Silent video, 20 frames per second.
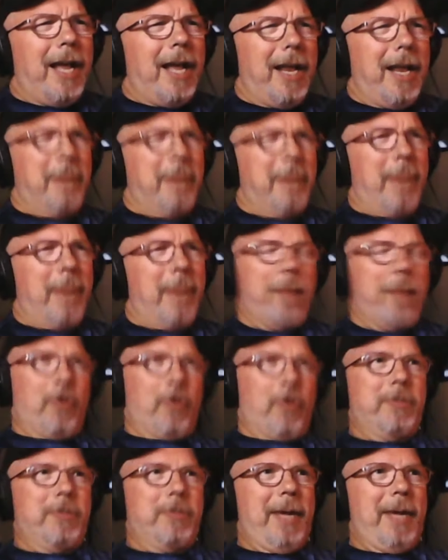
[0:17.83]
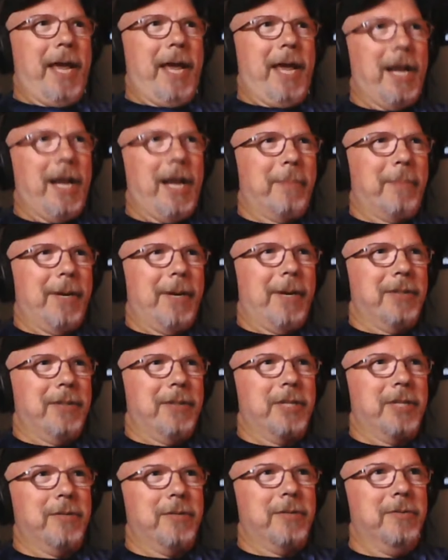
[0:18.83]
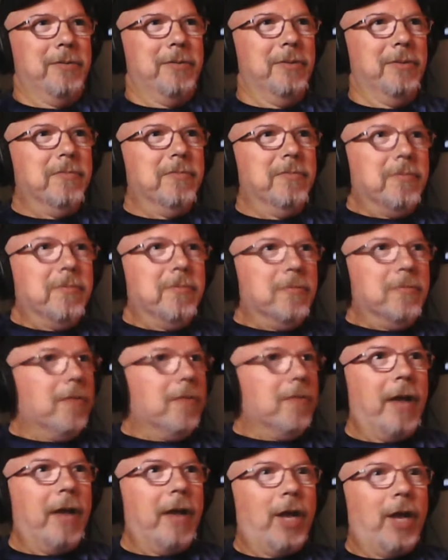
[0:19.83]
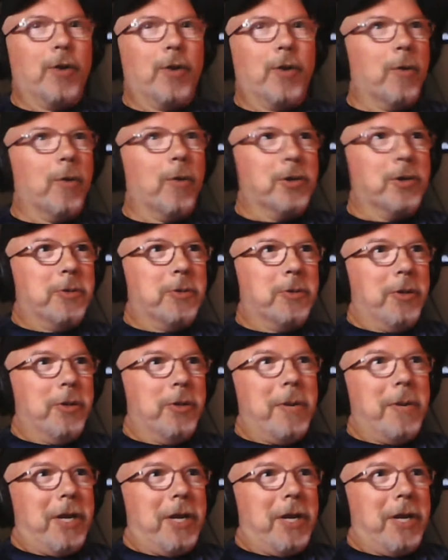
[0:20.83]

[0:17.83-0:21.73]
And I perked my head up and I said, "I got a Kroger story of the week